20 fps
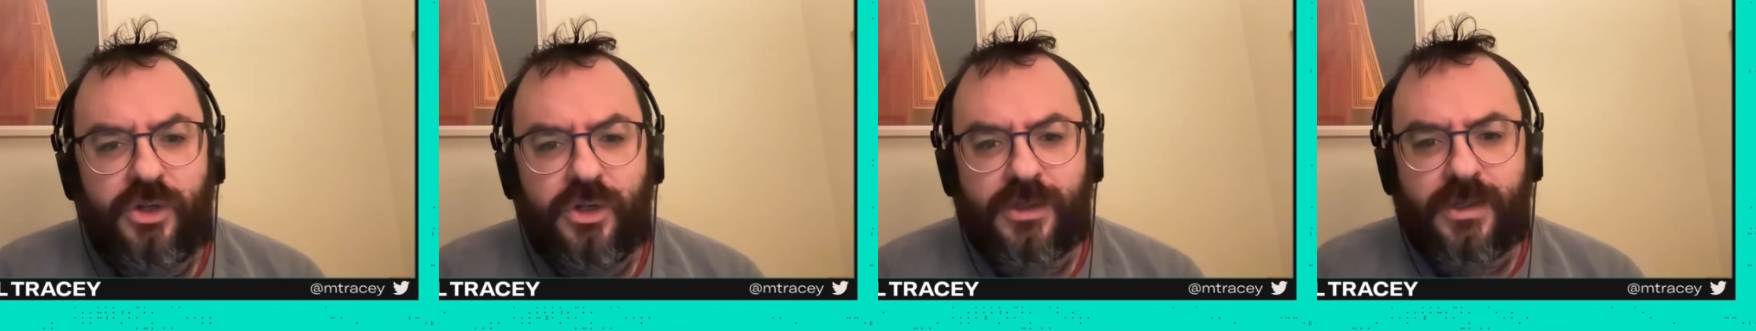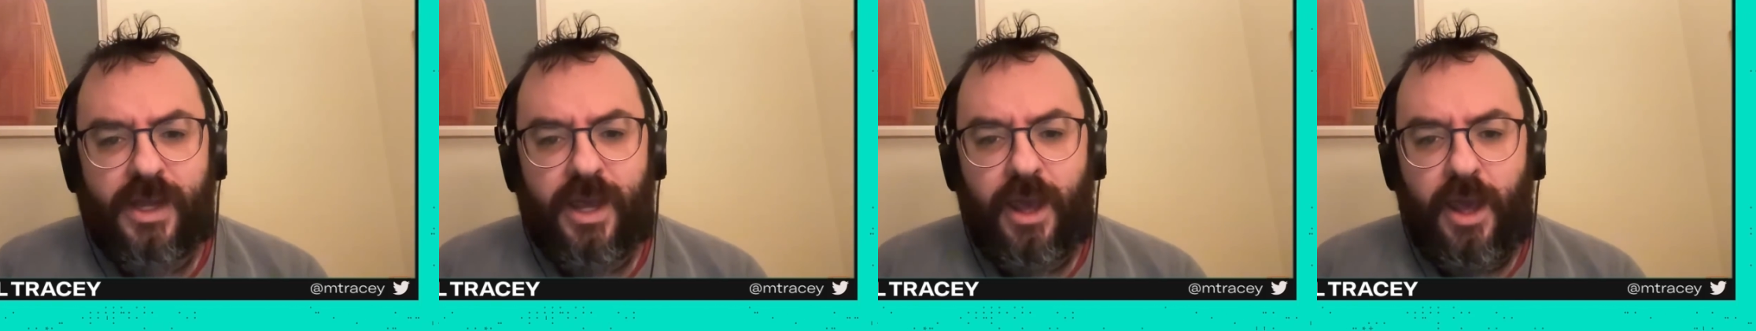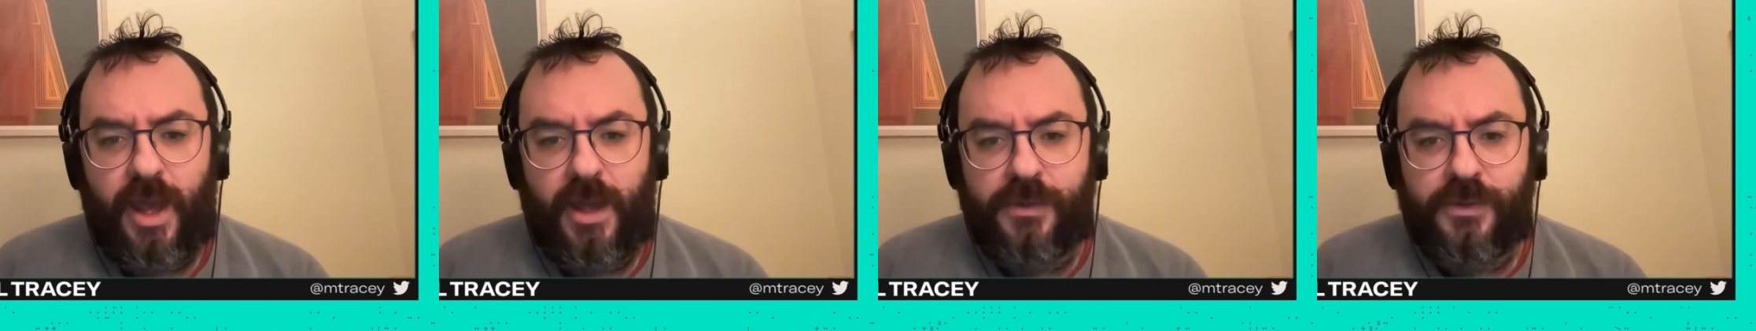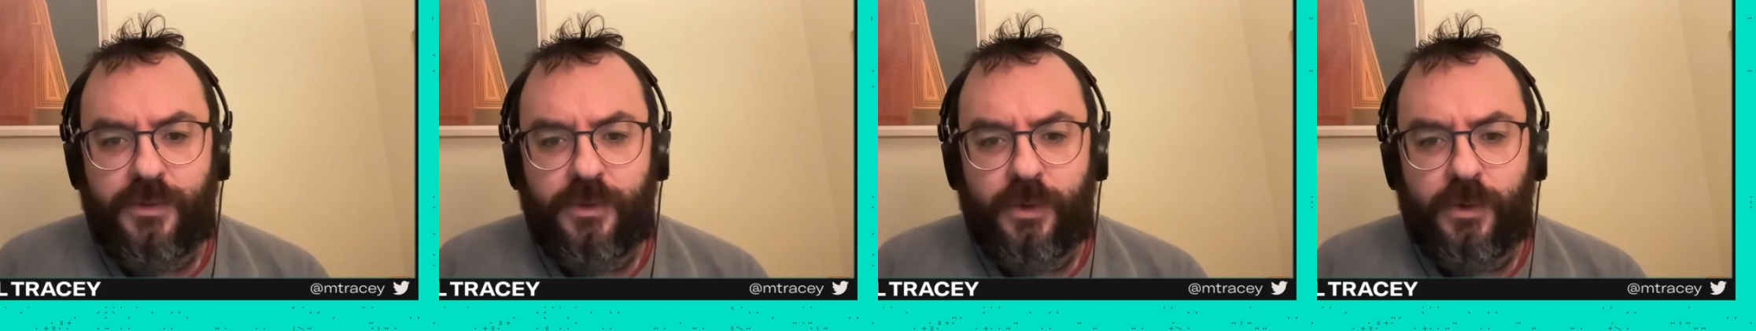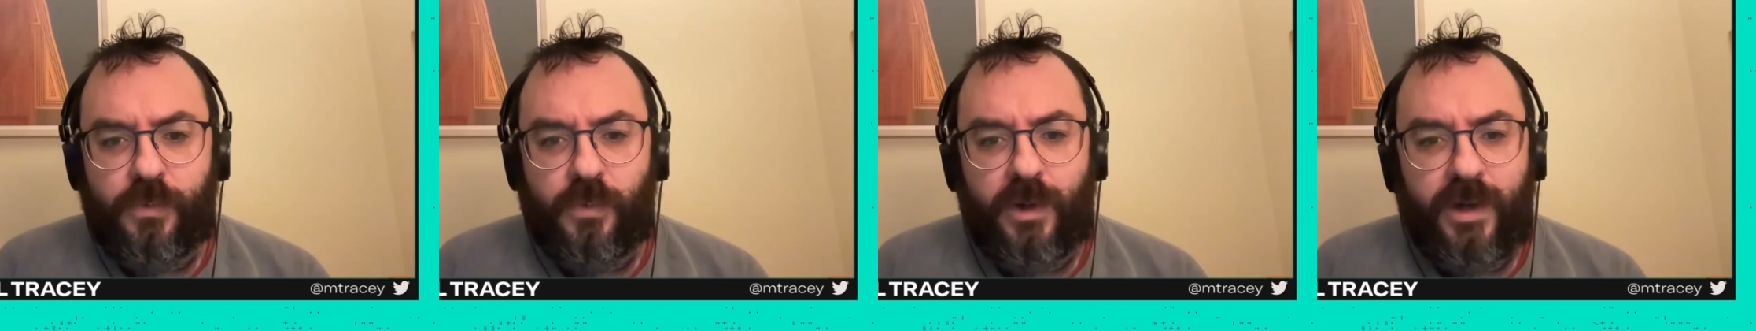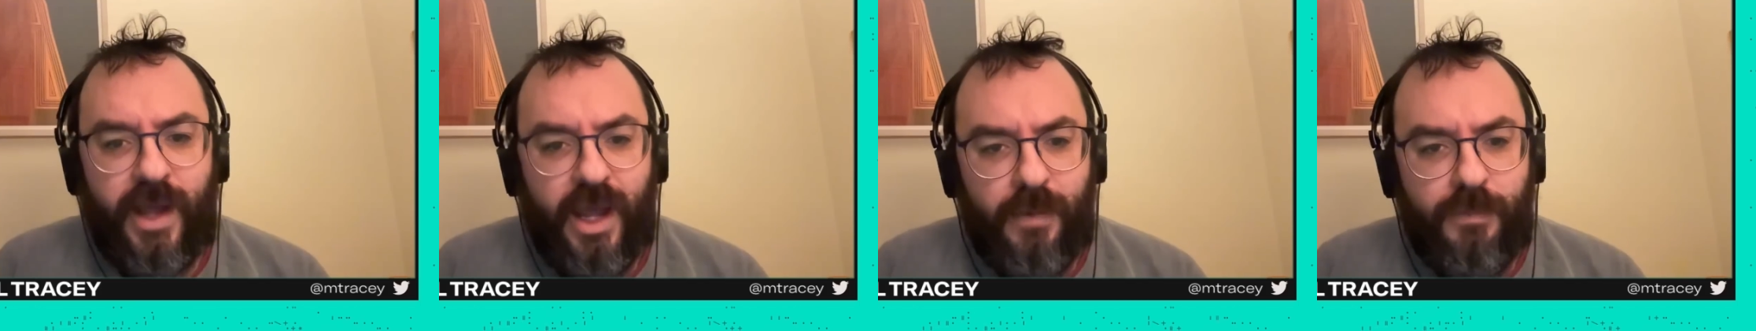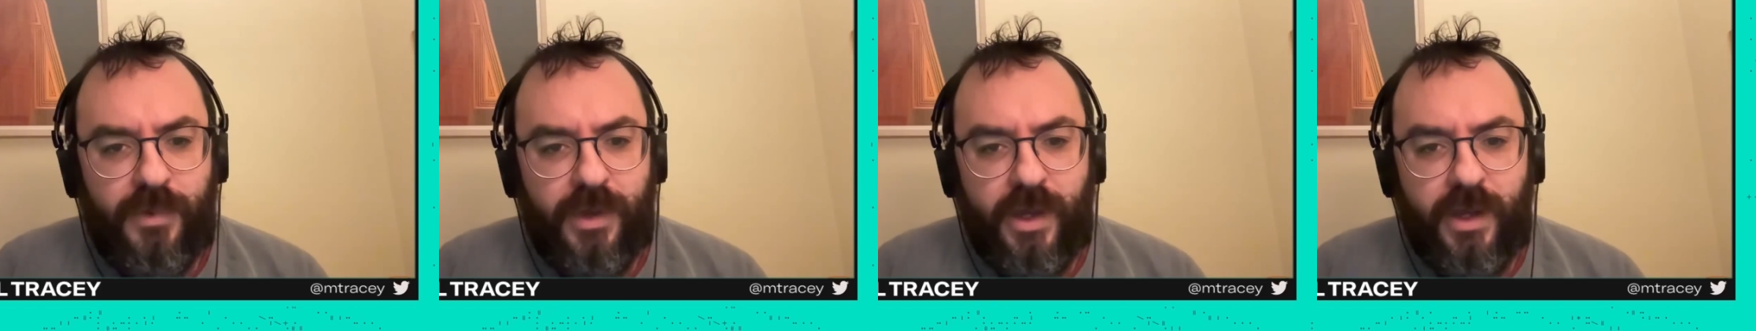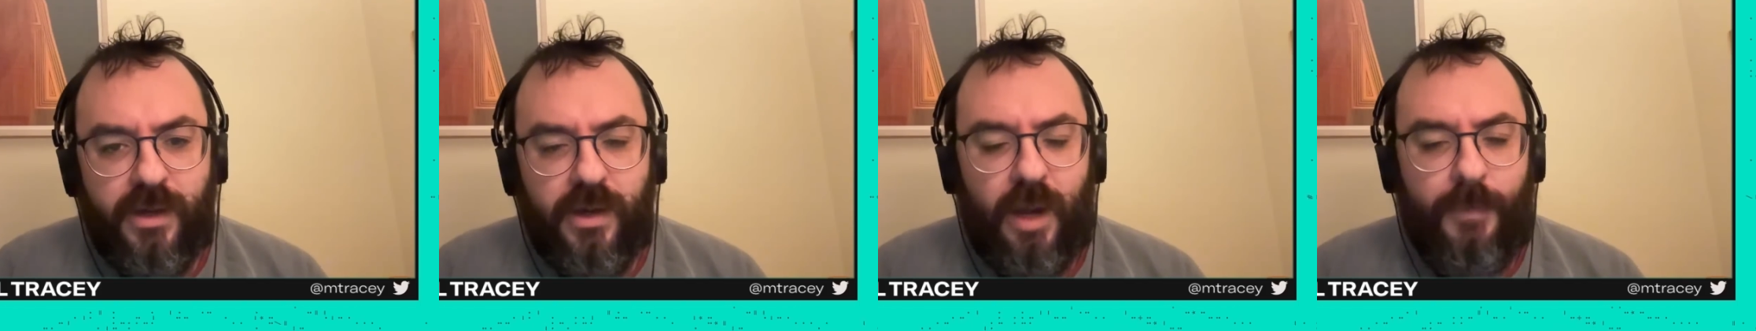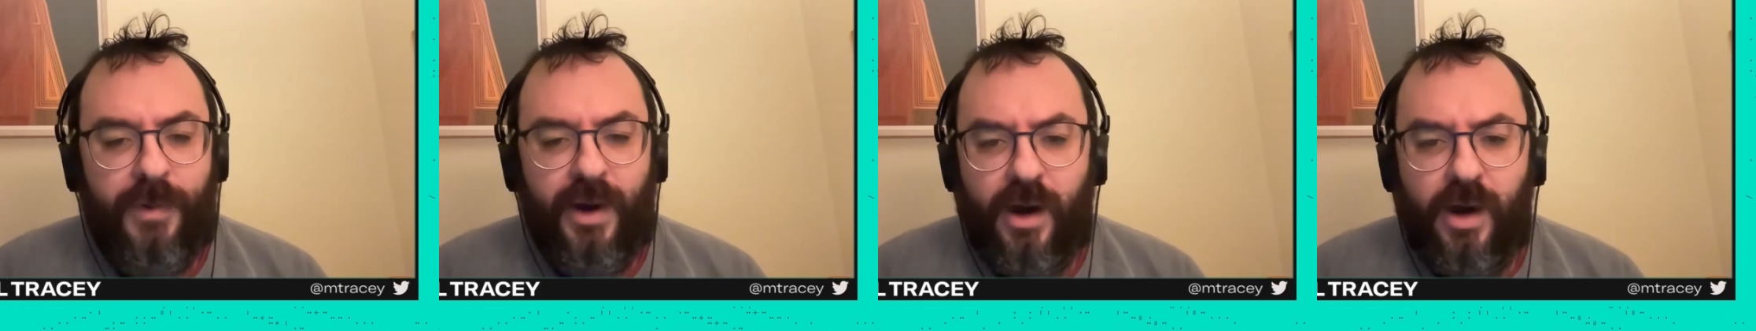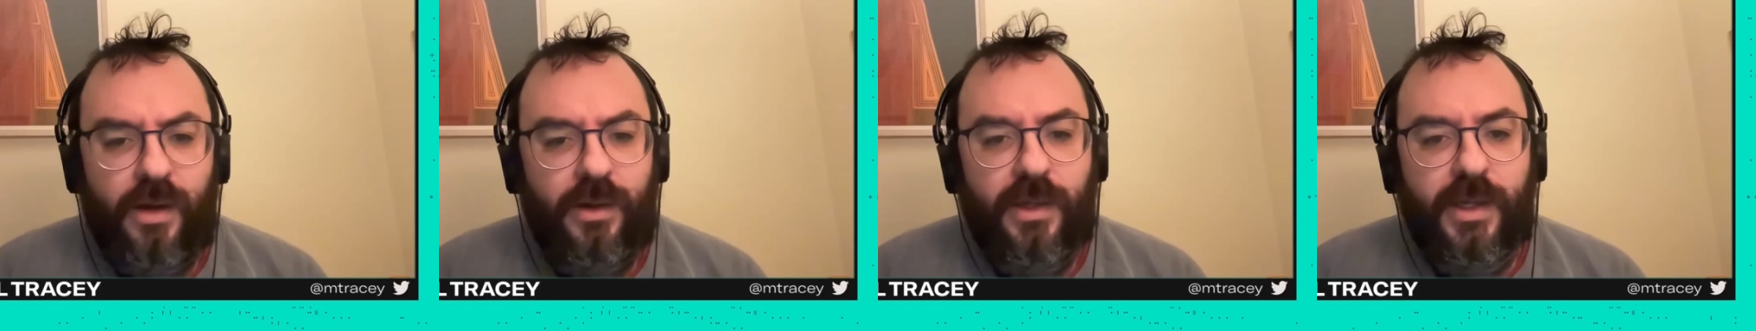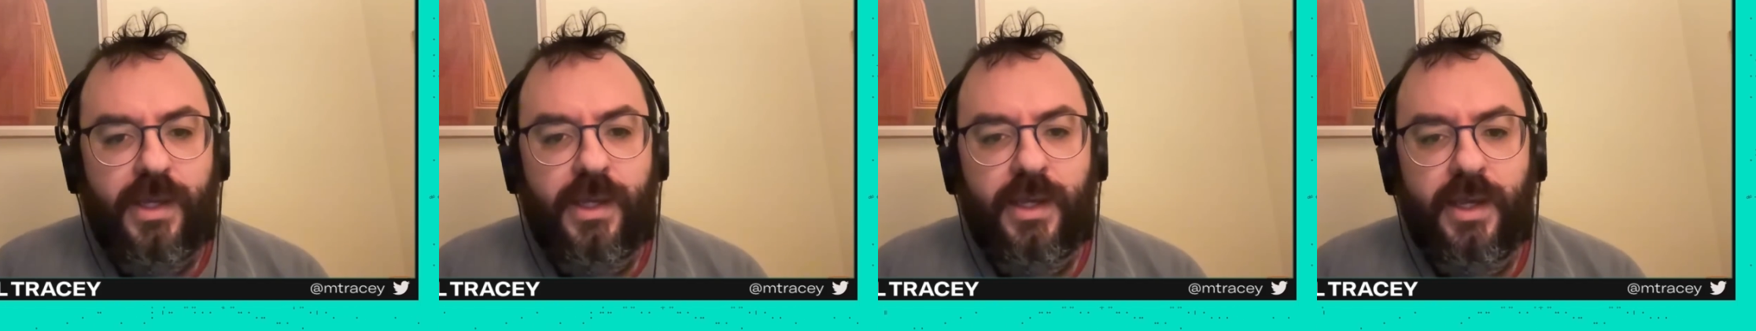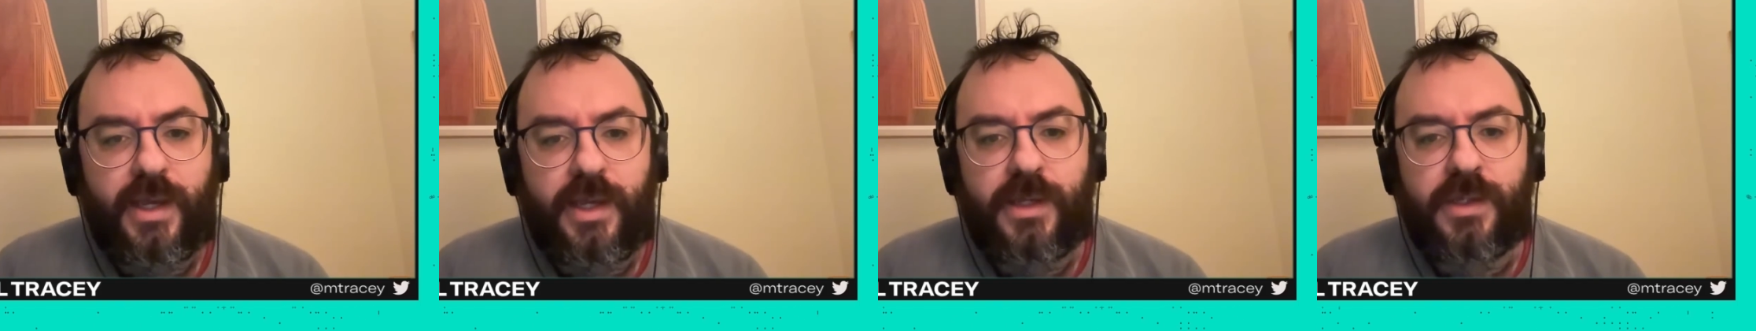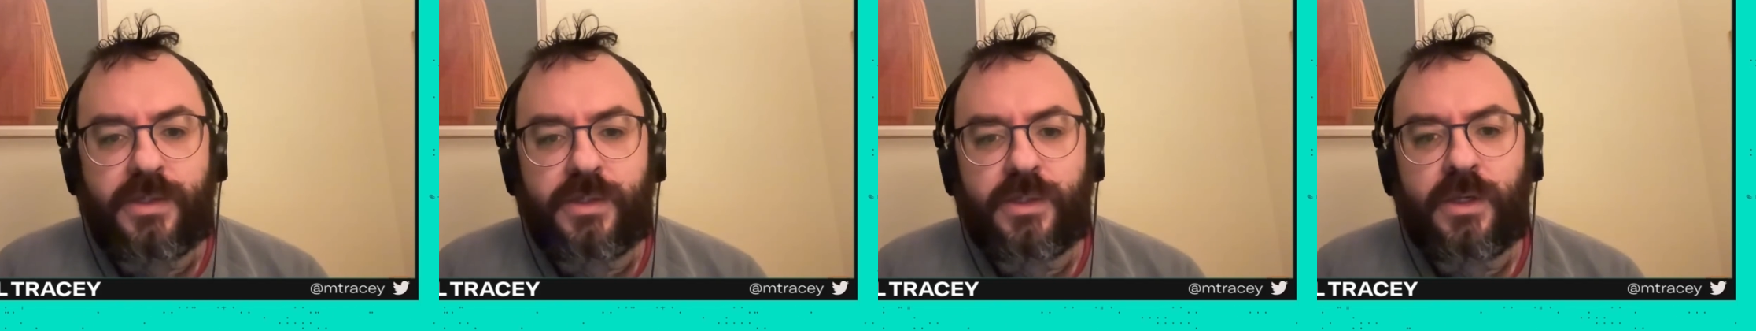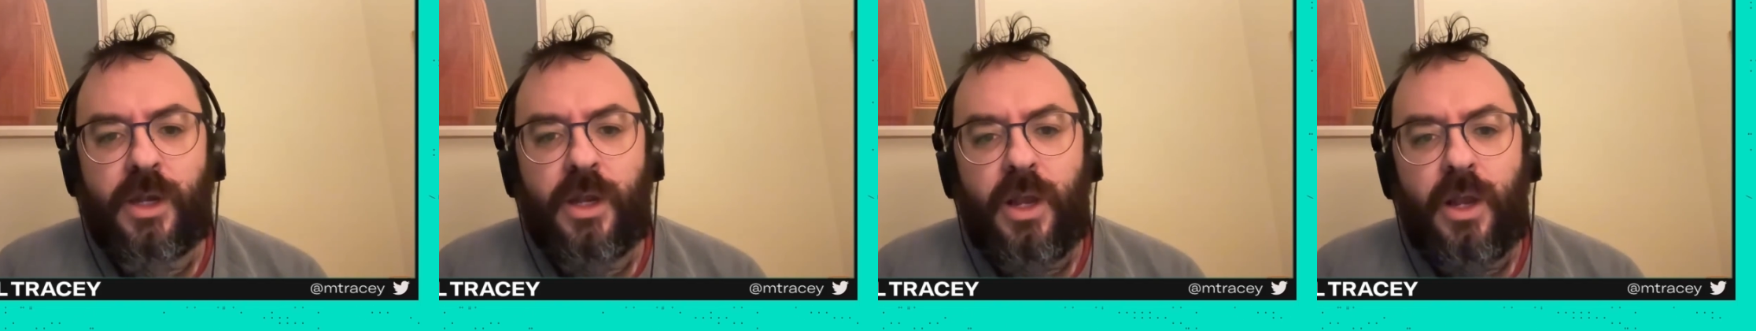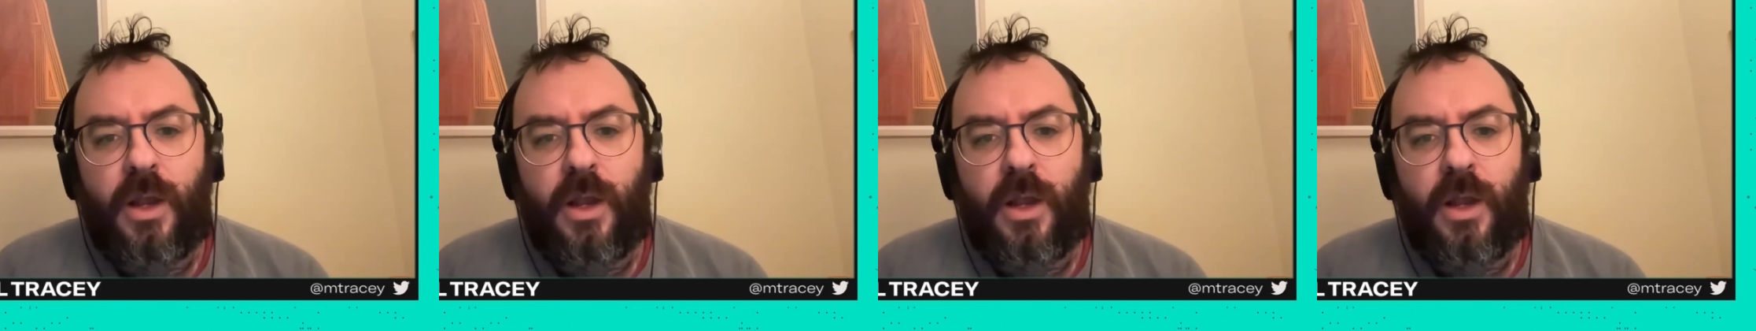just canceled what had been apparently his